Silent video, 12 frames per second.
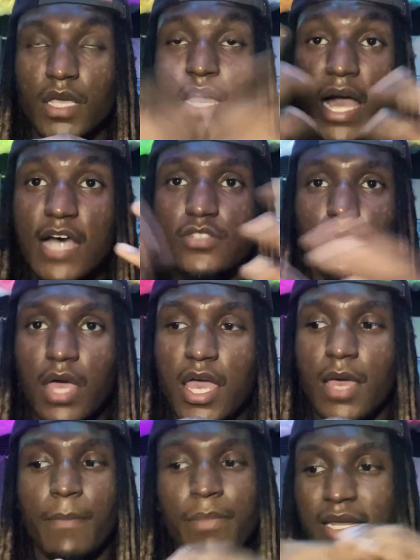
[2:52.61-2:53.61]
console
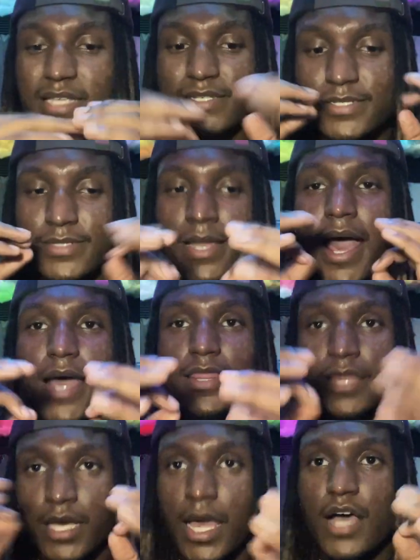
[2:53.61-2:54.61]
game, but it's not
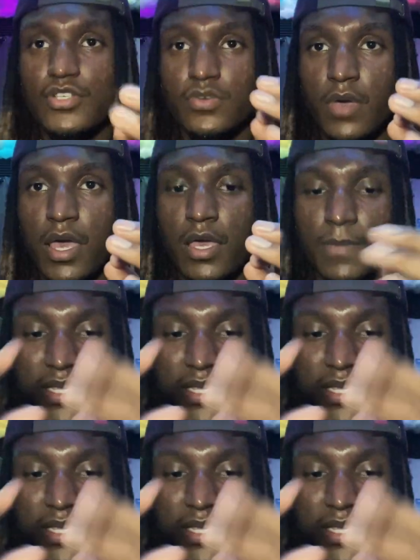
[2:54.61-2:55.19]
the console game.